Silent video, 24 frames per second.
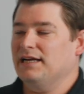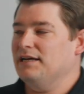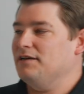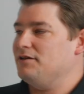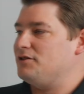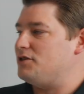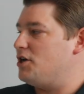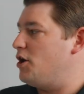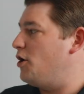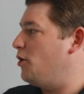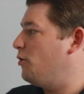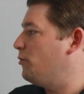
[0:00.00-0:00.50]

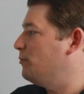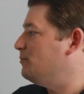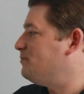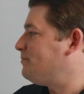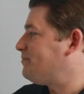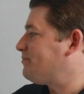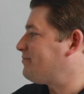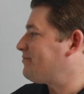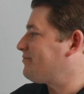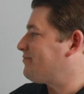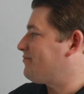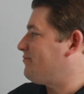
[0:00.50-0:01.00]
So,
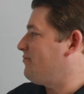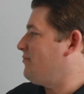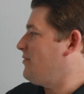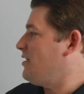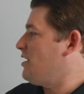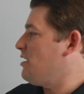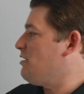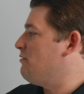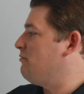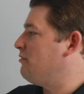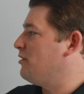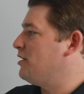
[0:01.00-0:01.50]

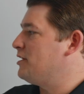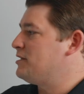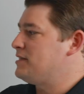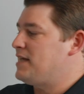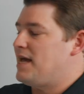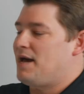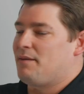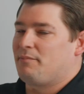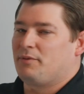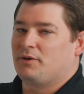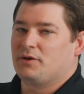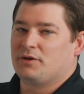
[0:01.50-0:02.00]
for
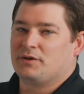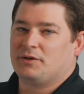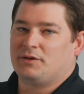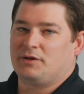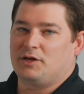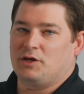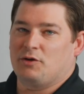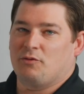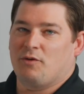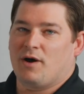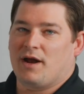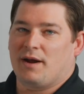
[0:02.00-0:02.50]
example,
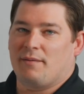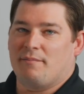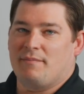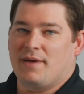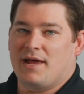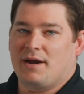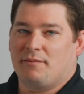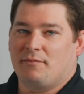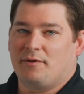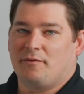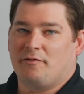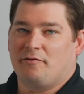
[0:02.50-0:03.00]
you want a
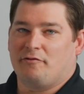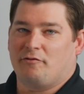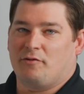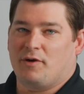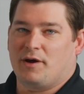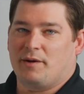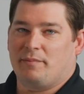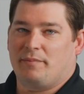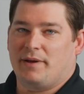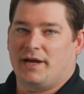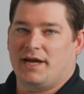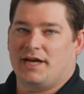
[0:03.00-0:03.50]
minimum of
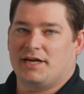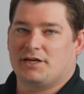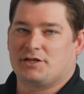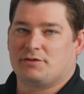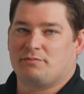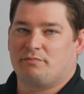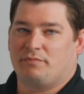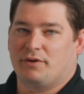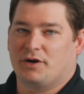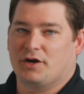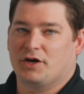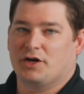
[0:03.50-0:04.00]
one
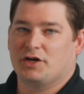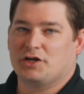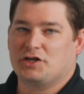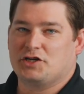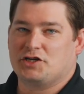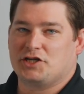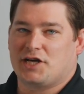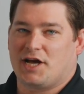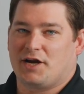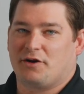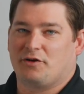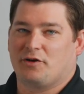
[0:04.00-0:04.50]
page per
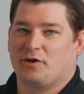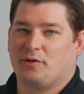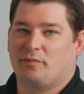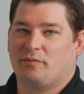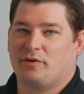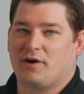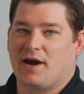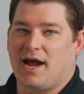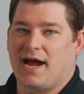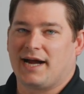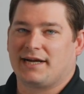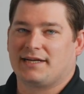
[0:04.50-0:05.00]
general
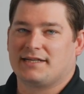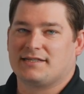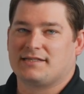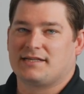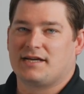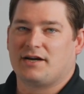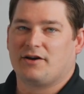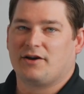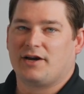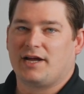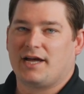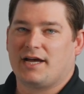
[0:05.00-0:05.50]
practice
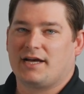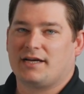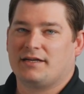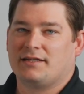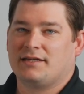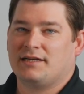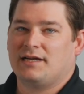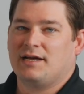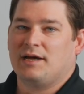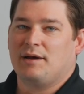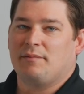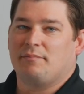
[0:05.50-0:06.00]
area,
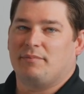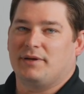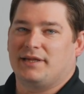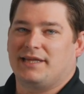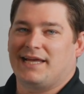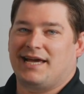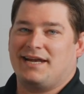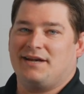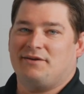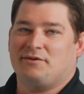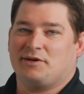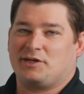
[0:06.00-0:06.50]
but
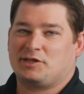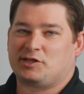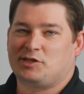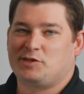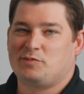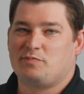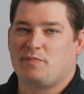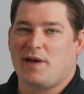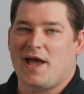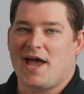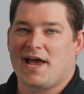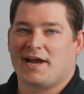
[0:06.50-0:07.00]
then to
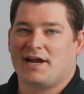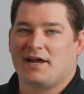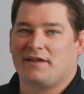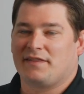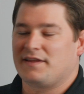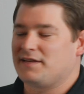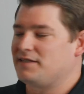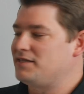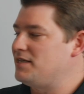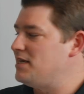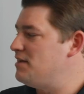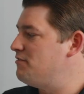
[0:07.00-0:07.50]
expand on
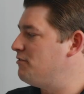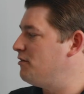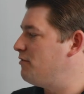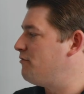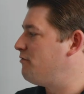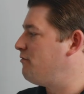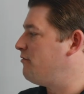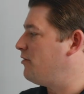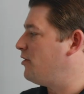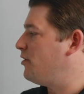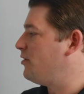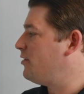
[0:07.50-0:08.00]
this even
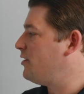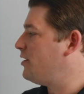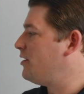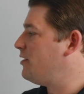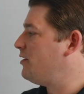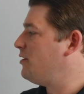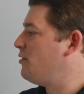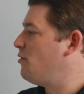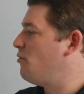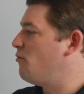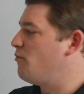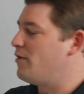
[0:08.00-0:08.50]

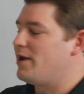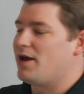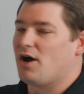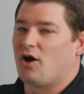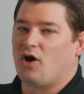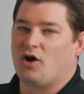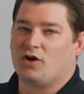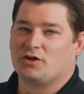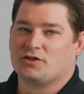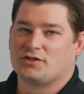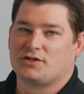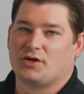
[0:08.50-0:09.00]
further, we
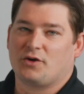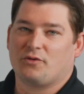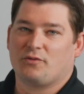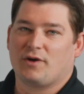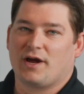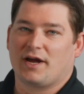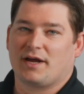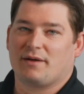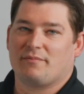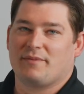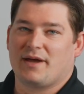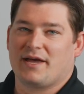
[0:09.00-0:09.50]
also
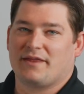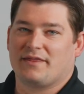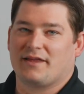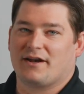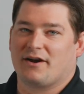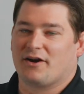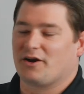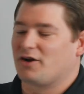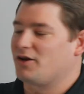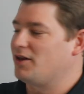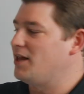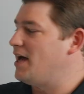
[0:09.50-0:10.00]
recommend that
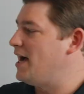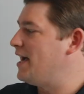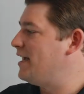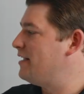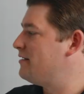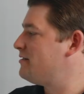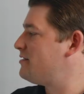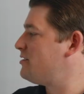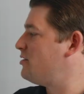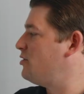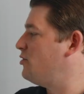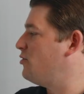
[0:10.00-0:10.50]
our
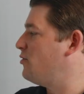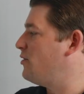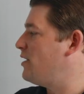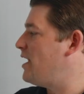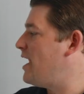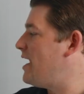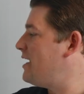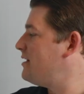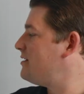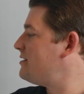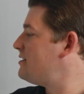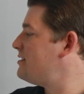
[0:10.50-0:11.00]
clients
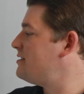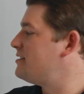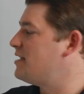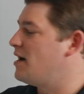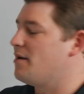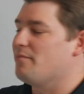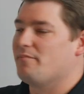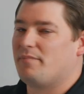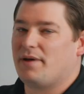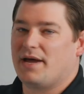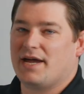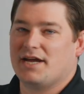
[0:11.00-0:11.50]
create
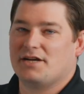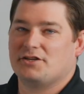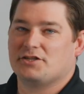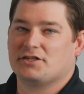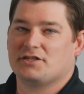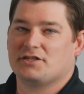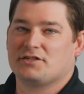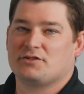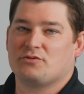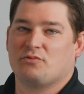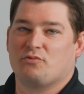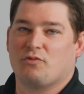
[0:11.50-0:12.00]

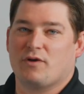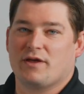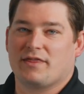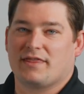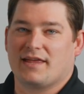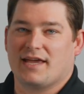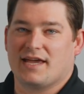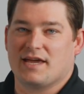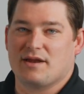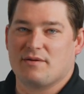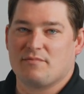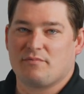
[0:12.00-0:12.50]
subpages
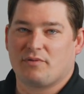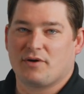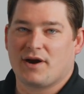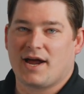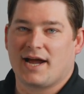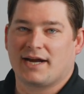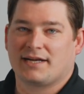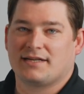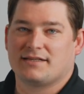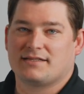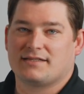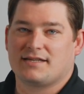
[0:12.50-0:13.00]
within
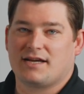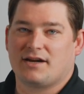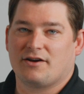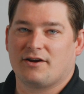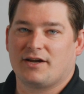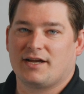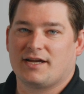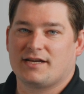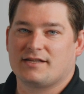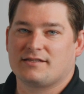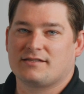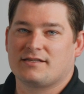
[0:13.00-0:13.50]
practice
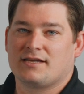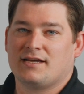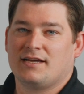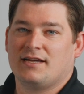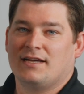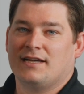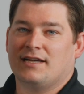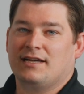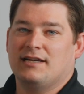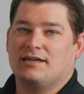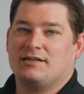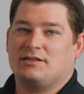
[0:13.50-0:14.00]
areas
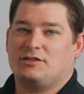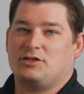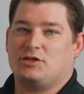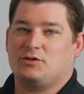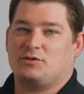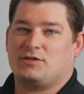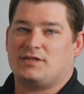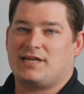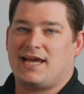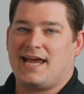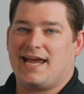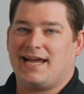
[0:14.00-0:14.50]
to
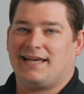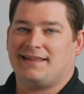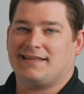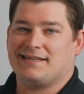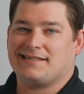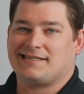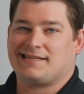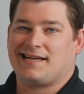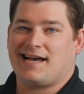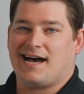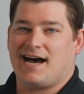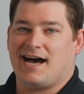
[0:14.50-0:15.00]
take this
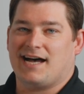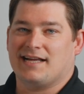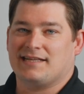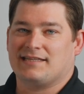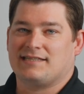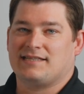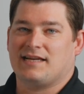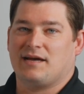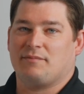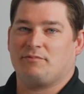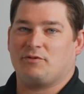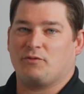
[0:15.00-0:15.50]

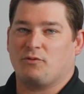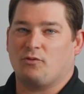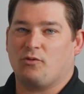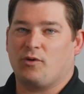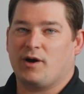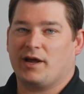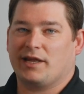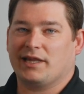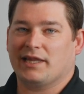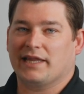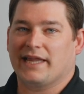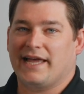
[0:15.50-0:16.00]
concept
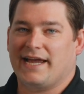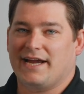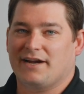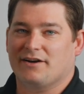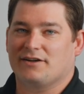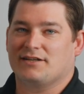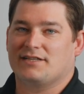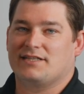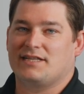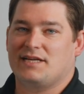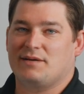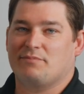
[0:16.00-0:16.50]
one layer
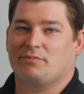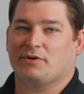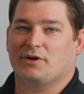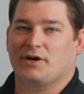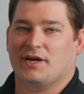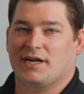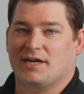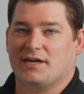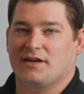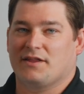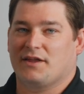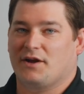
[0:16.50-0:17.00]
deeper
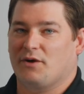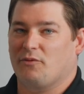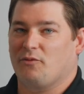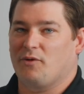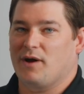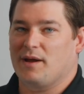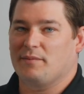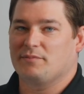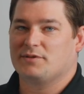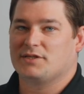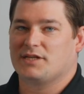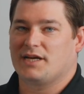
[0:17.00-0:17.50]
into their
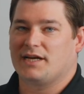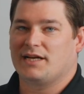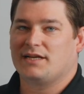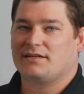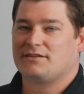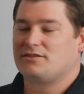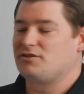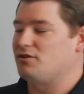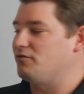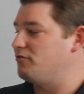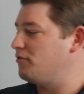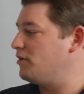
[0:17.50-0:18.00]
website.
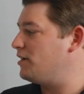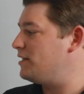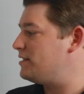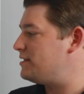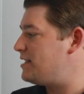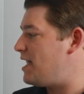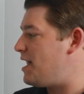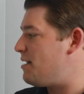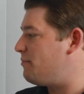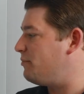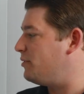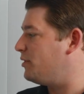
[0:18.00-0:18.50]
So for
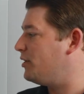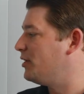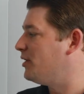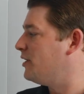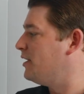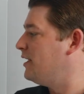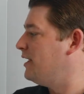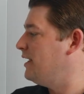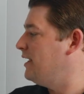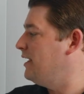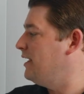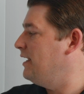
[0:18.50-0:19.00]
example,
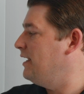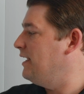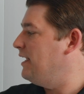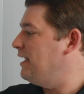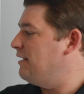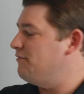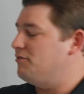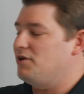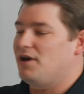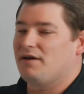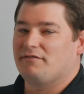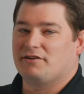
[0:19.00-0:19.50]

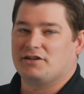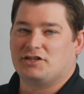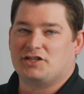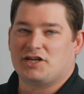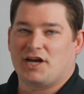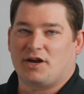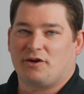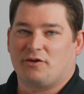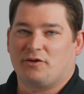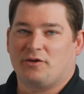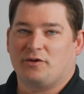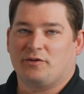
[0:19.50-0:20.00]
if you have a
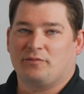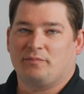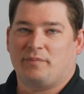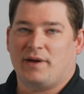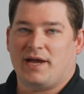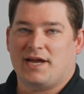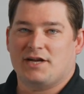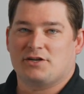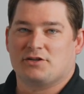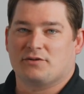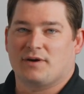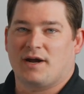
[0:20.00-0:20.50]
general
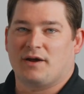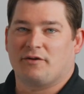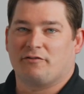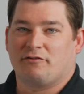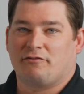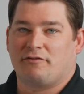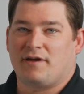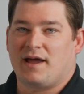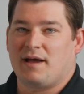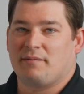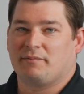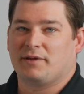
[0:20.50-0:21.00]
page around
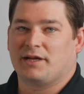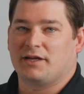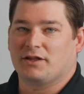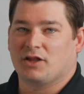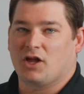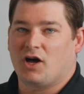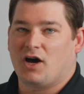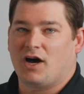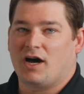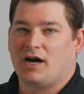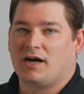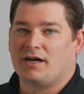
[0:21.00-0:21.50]
family
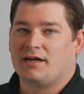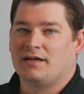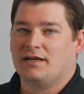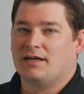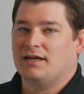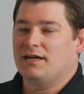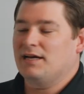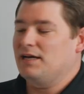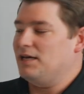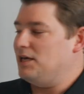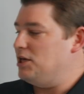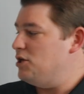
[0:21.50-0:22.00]
law,
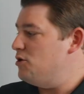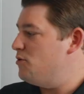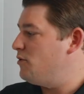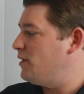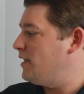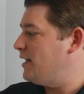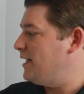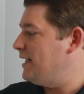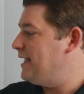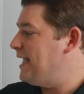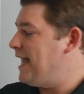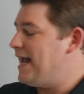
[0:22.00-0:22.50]
you
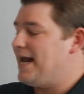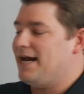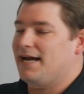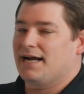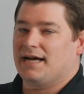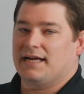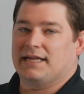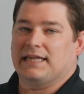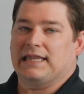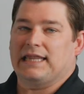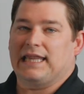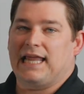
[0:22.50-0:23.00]
can gain
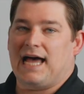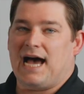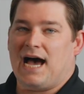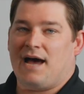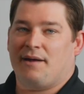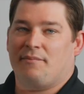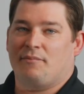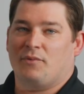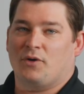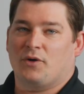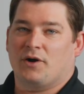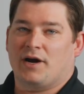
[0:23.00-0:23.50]
a
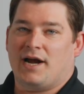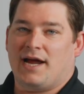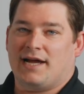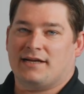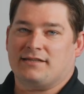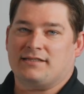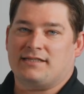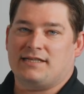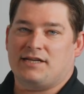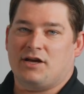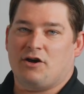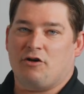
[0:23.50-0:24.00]
lot more
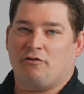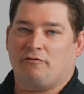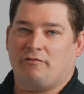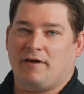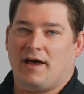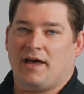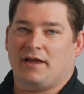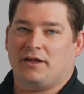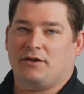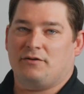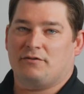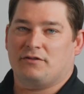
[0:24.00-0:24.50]
SEO
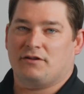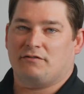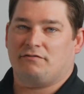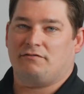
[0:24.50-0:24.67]
value in the